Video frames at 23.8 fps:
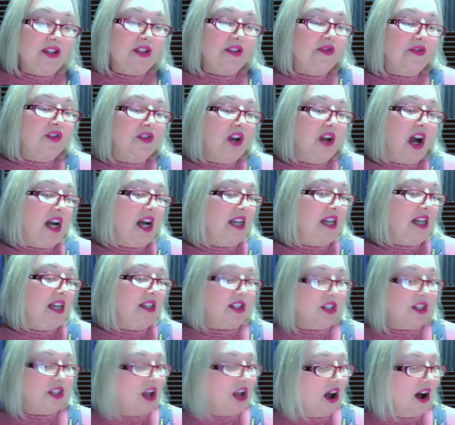of God's
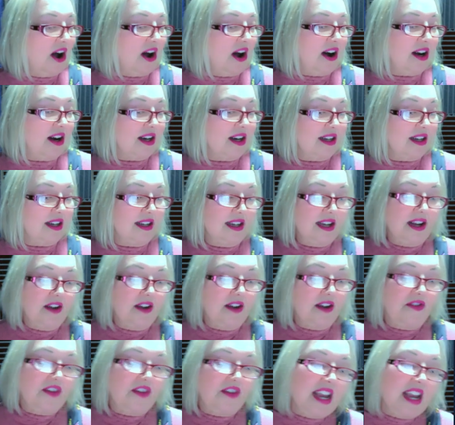song.
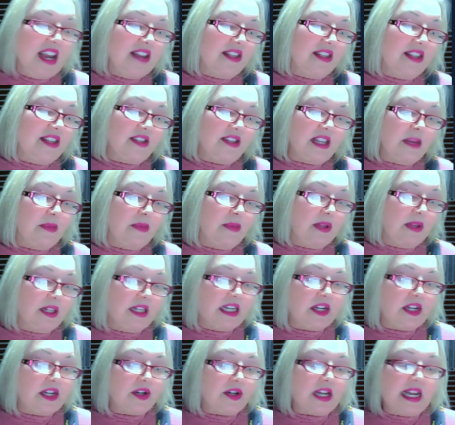Faith is the
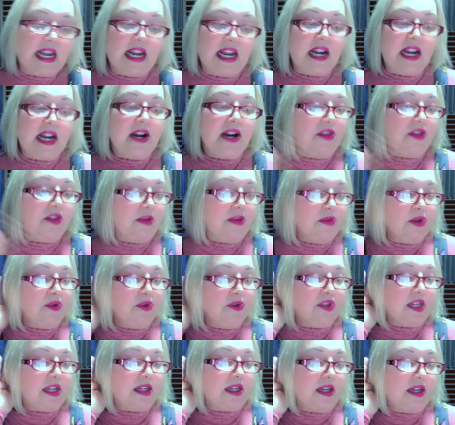ability to hear the
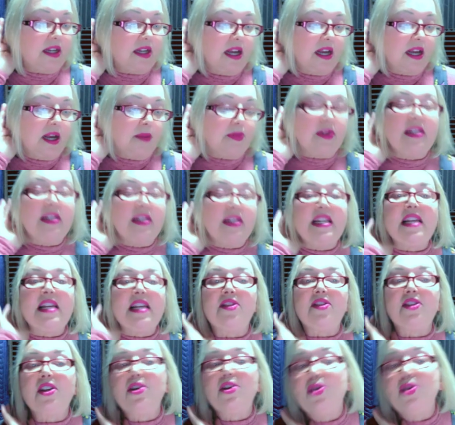music
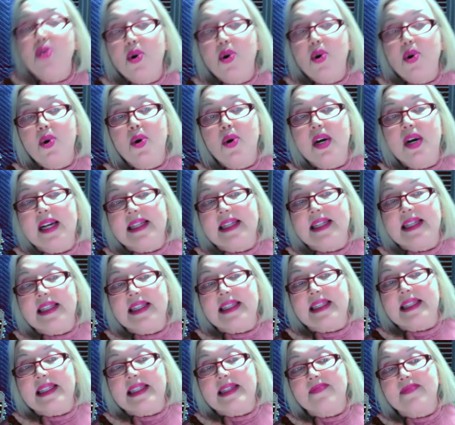beneath the
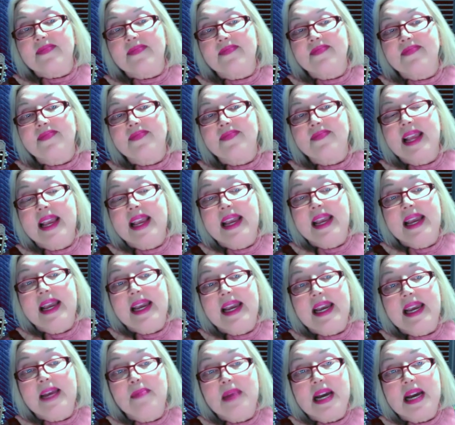noise.
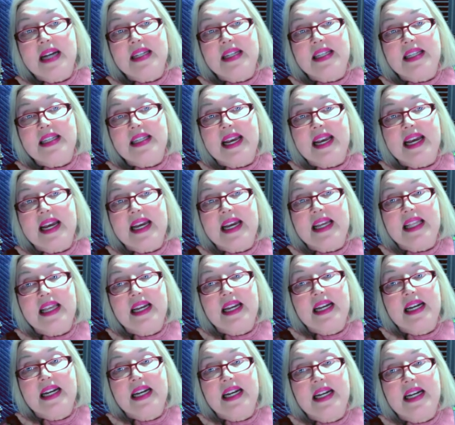And may I say,
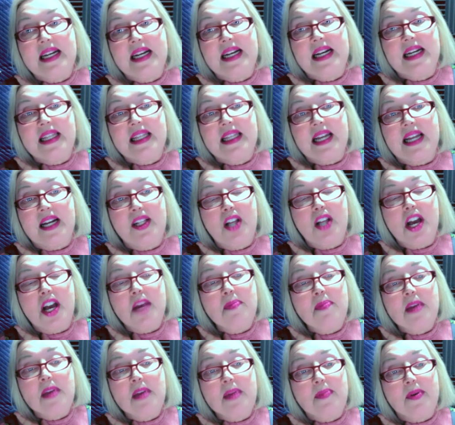a lot of
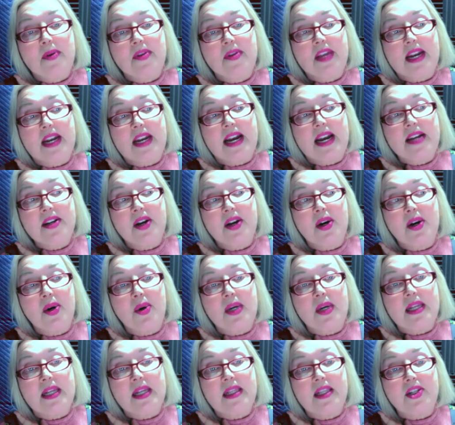people that I know
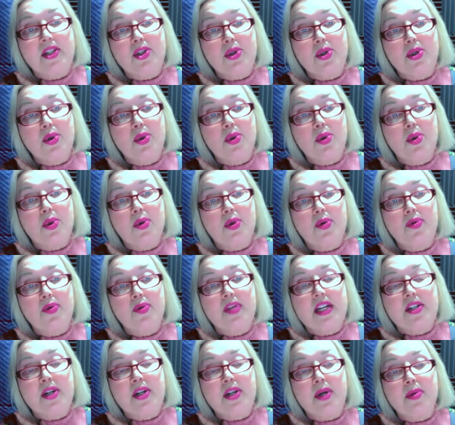in the shul,
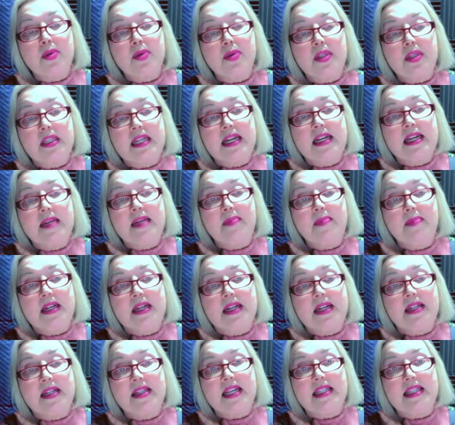they don't sing
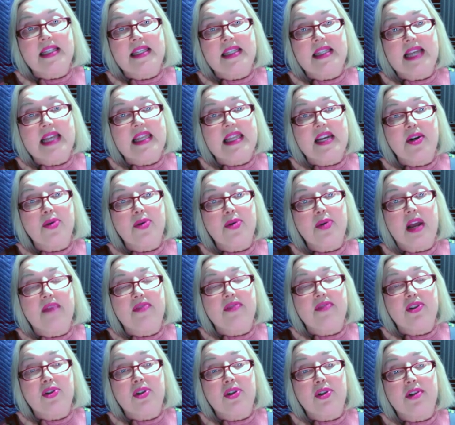because they say they don't have
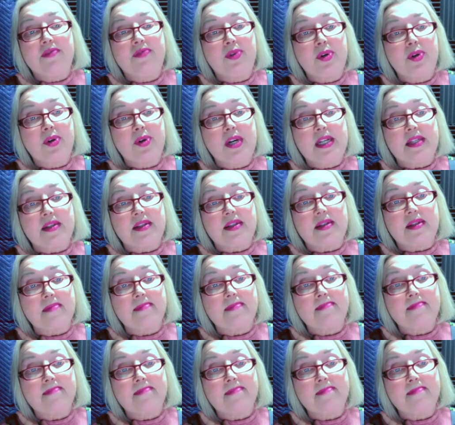a good voice.